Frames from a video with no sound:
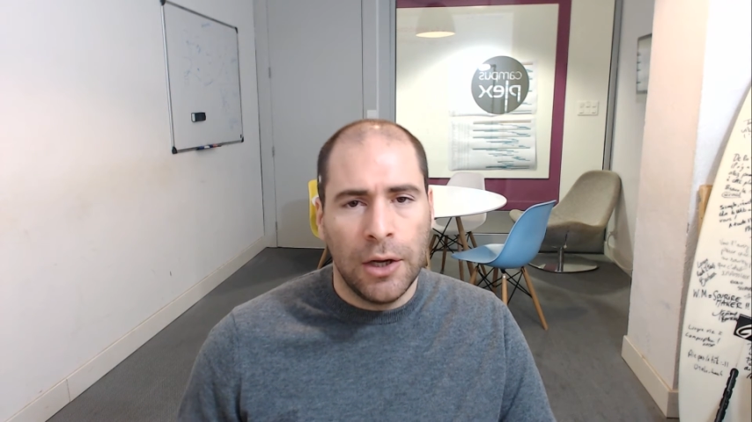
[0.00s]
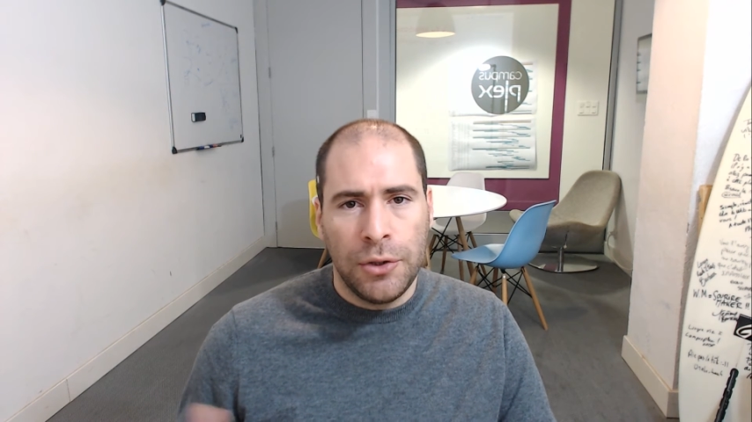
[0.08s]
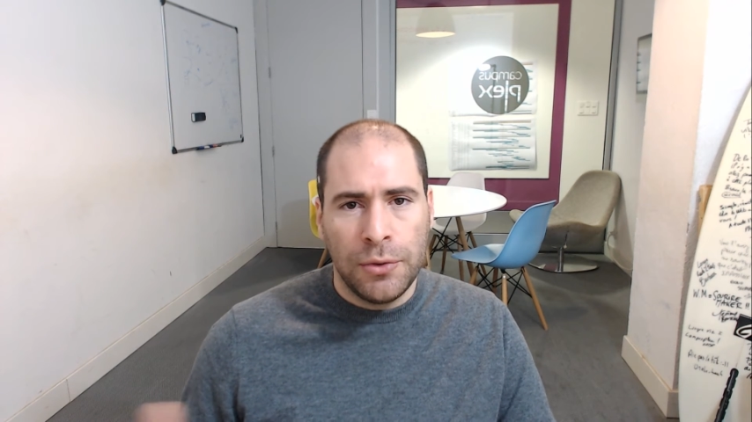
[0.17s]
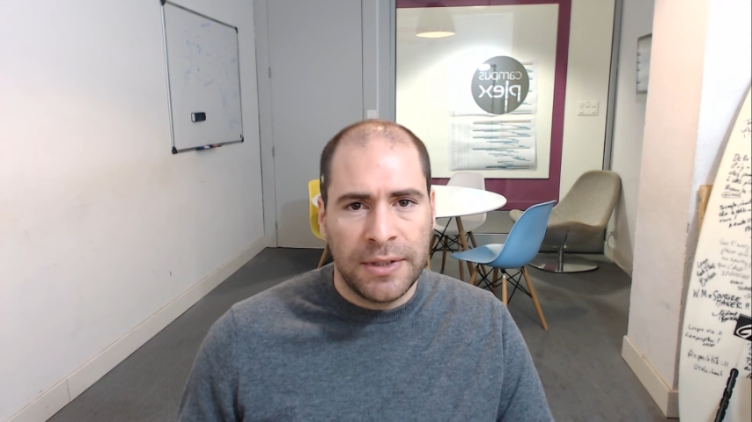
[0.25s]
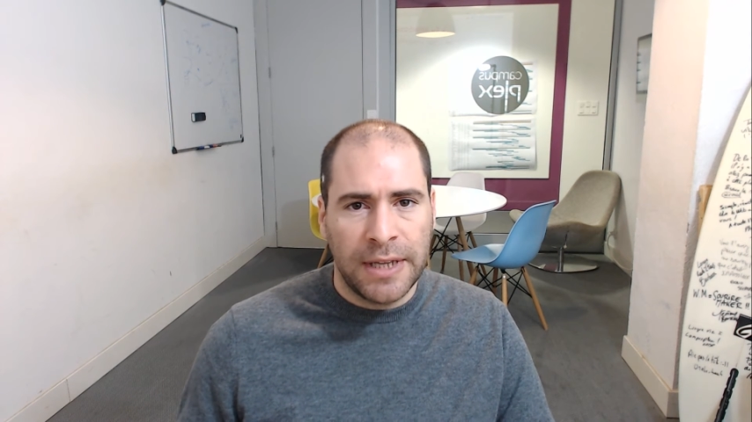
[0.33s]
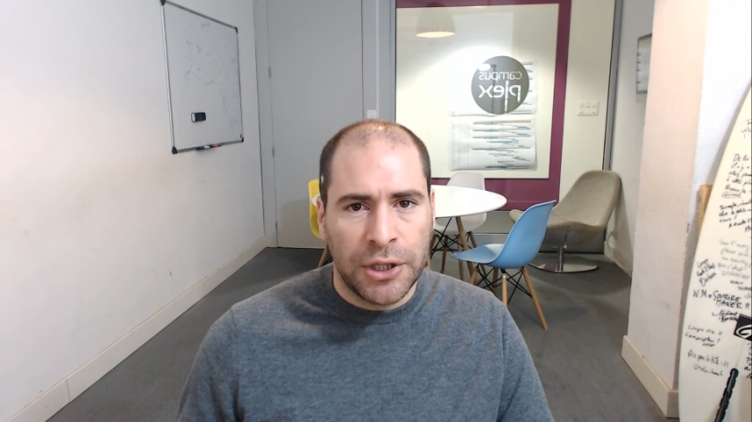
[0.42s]
a
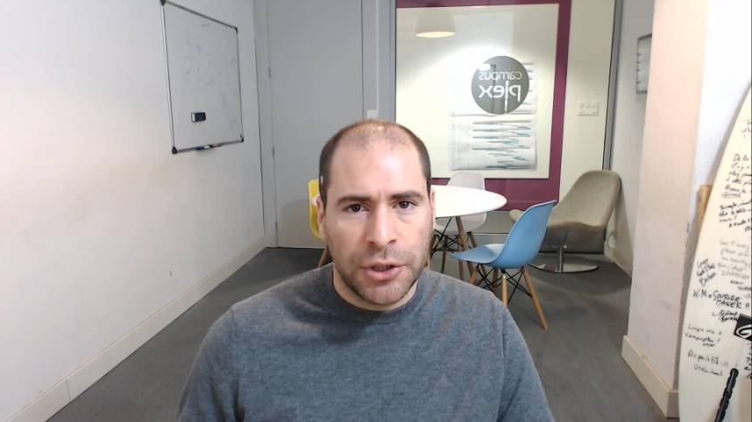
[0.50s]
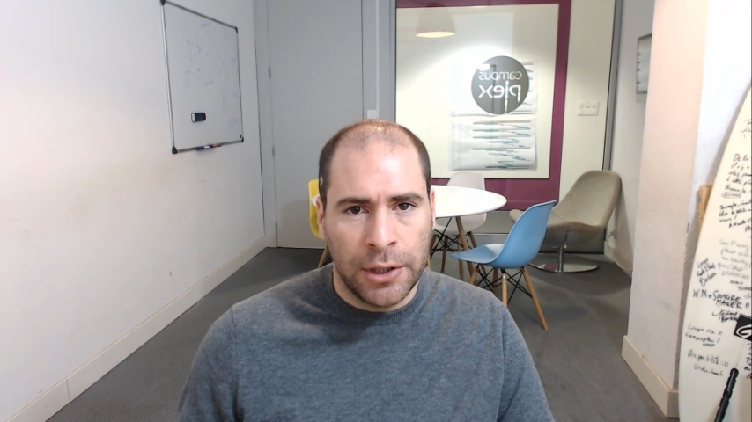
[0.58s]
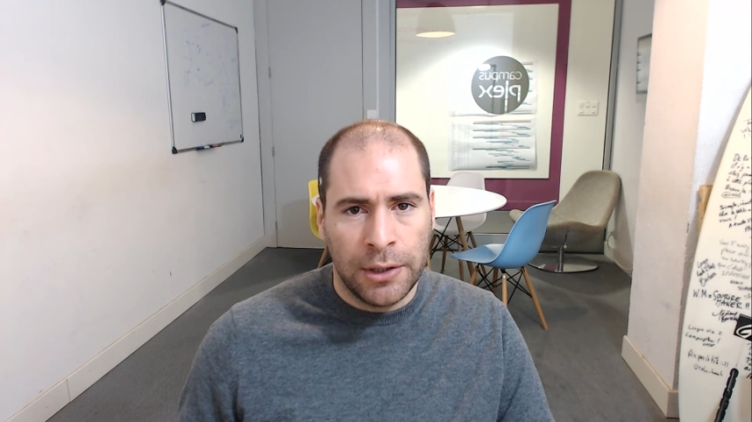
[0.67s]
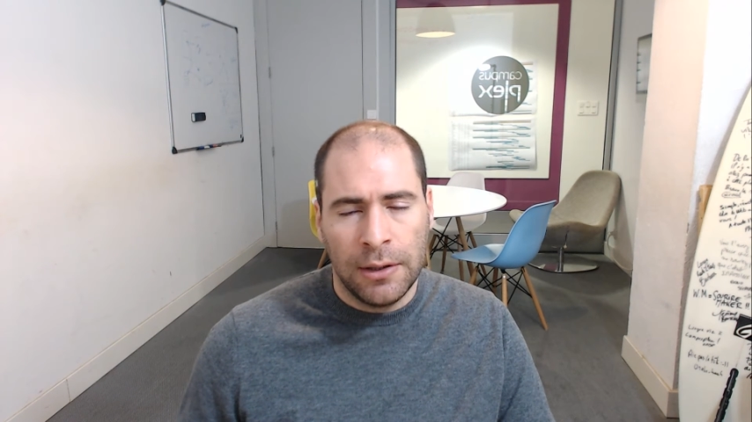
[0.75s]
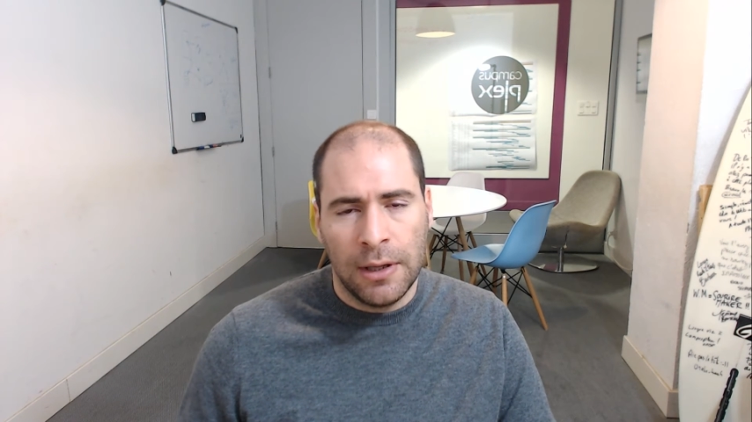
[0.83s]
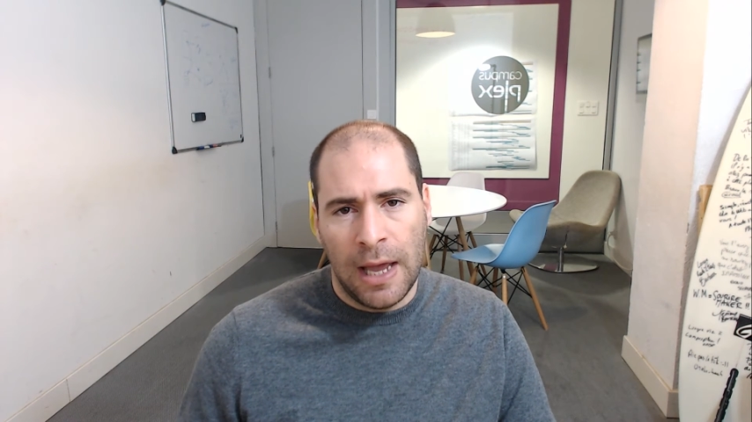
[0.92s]
new
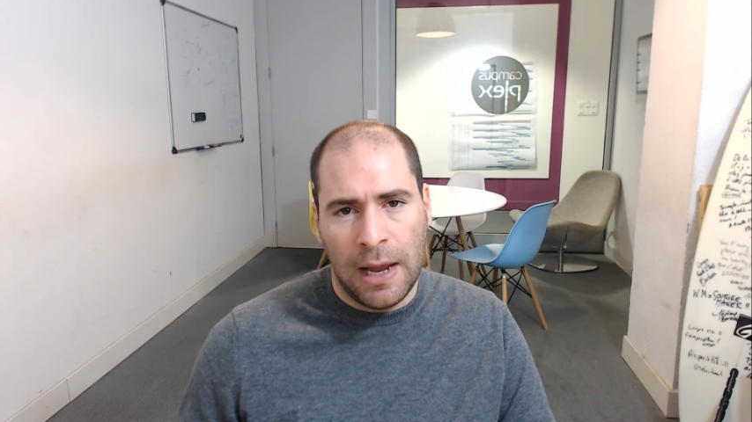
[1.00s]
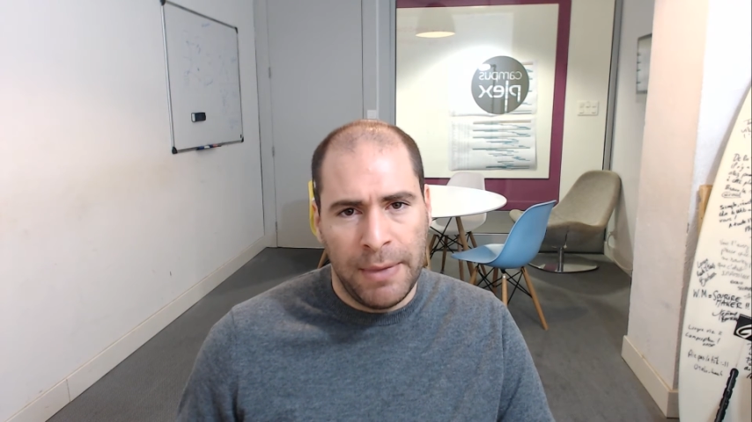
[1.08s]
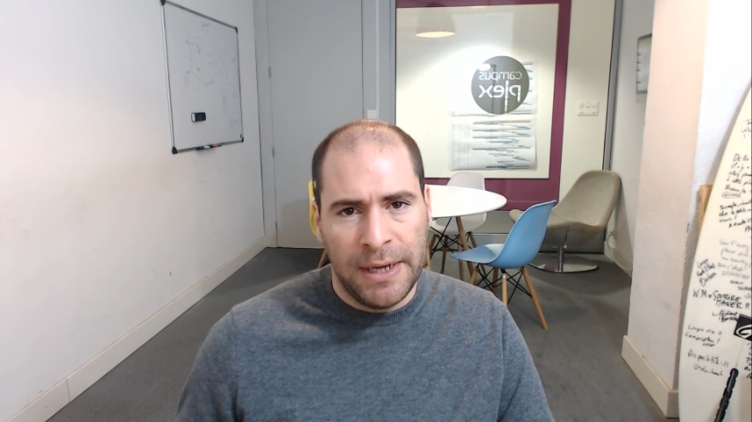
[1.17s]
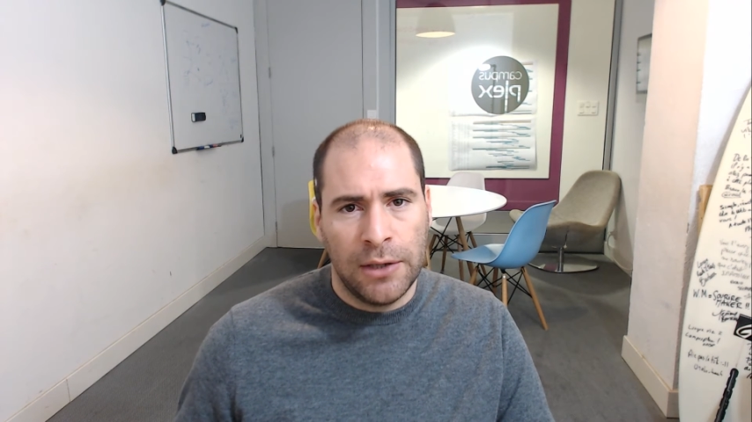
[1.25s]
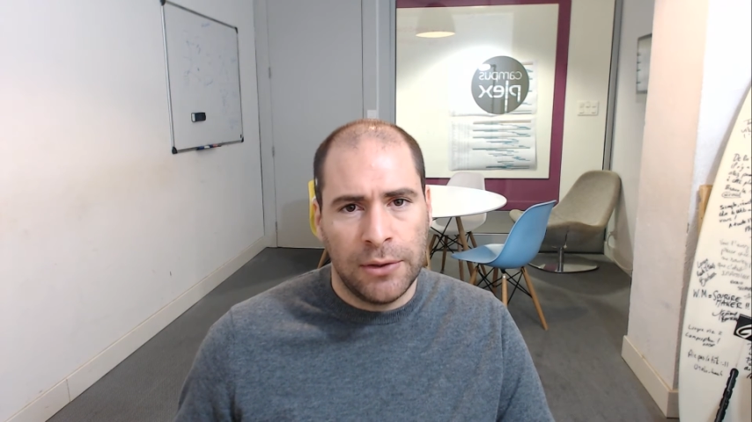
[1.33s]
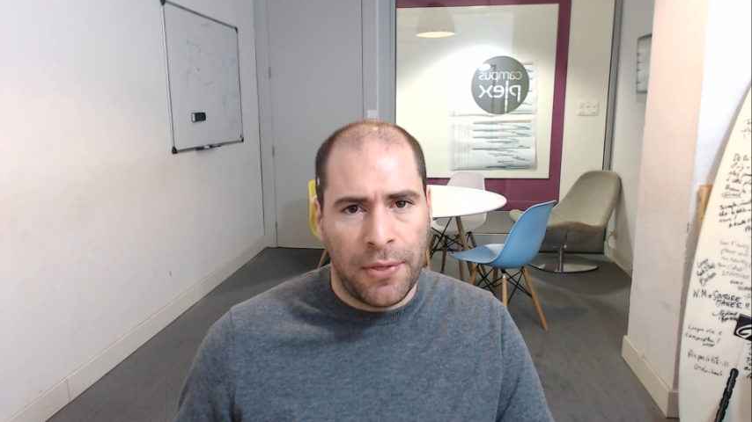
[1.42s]
section, and
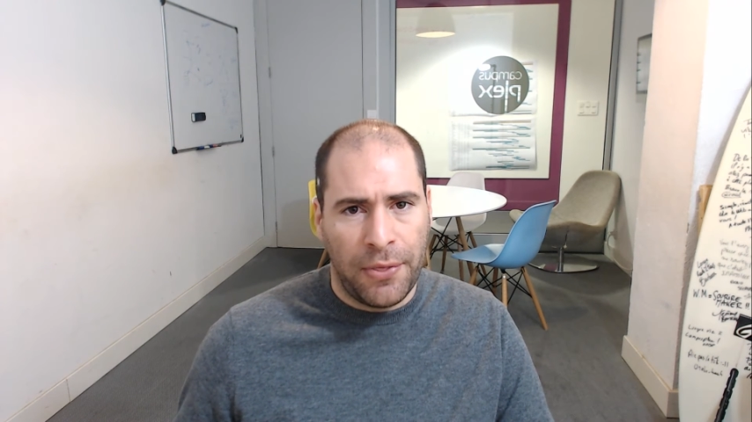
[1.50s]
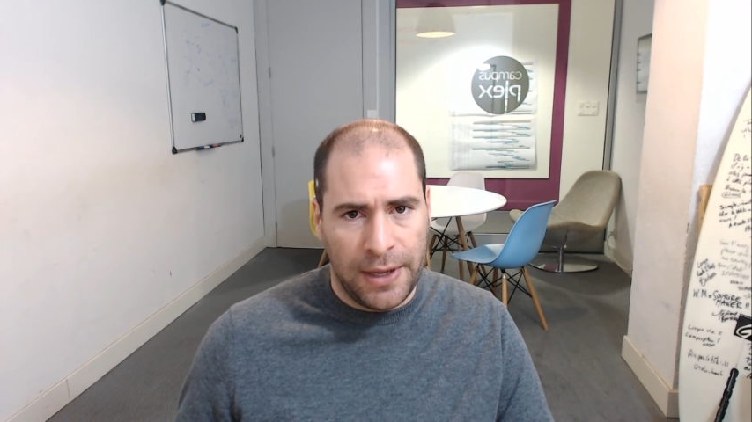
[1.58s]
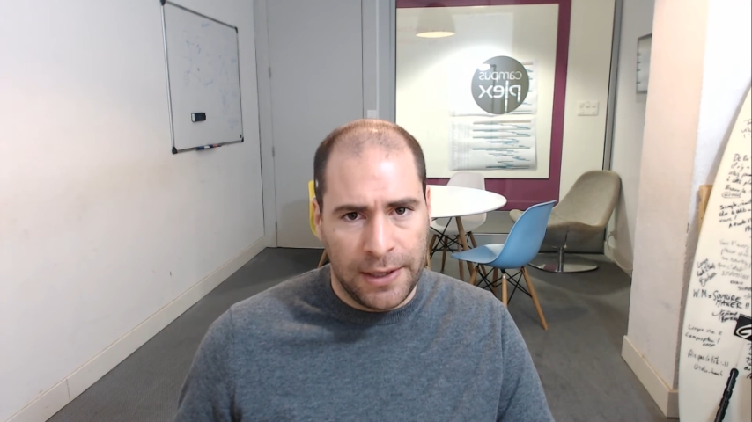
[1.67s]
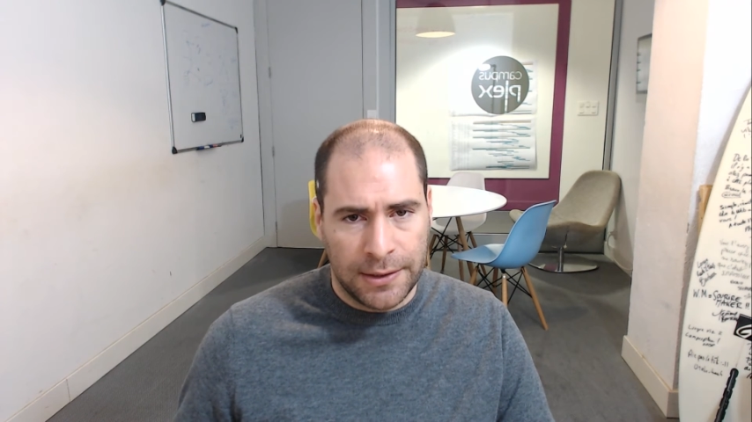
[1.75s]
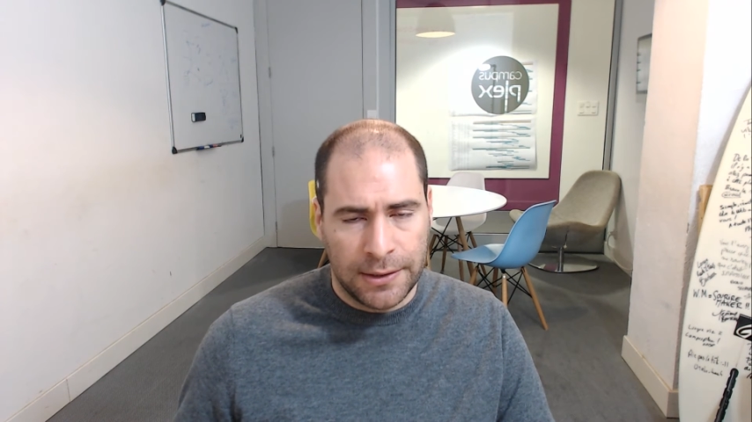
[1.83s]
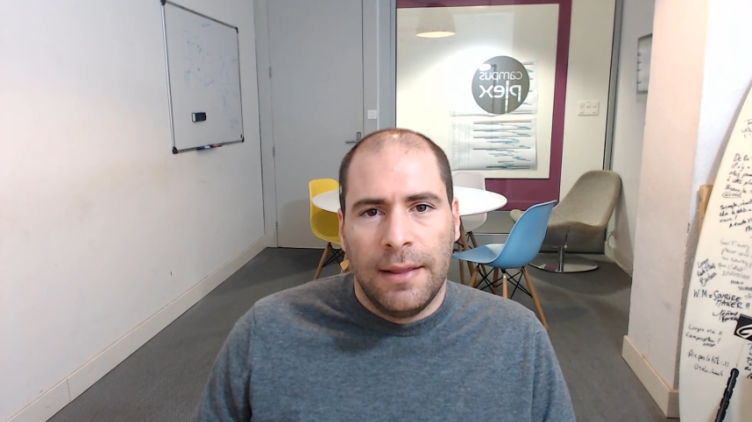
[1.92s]
many other
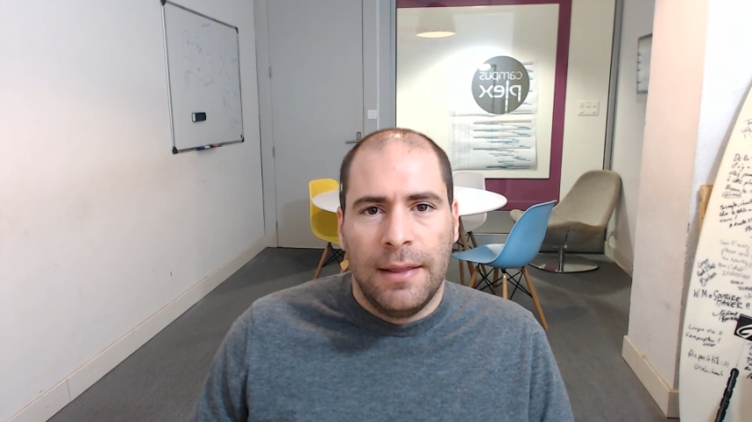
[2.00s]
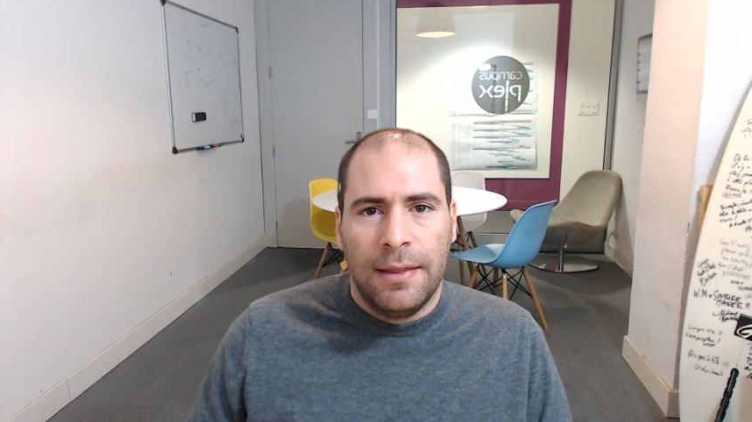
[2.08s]
things.